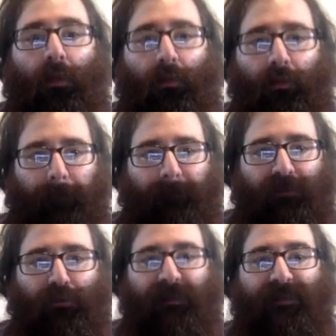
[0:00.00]
okay,
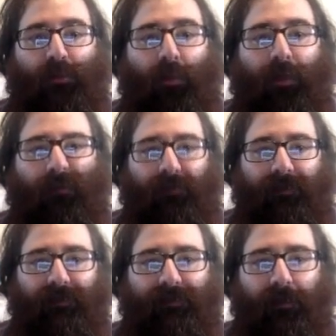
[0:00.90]
so if I square
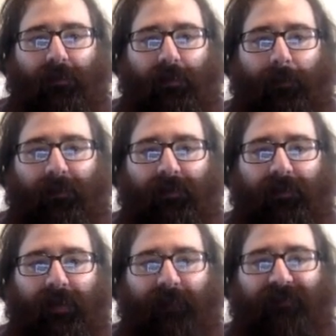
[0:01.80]
this, I'm going to
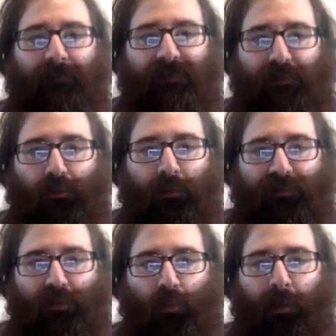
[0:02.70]
get f sub 0
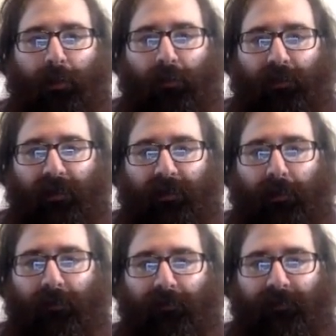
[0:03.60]
squared, and then
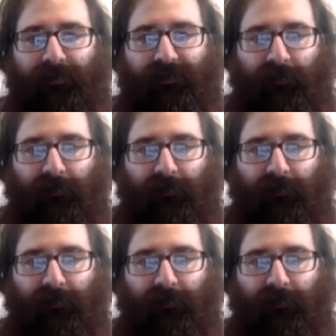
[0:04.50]
all of this stuff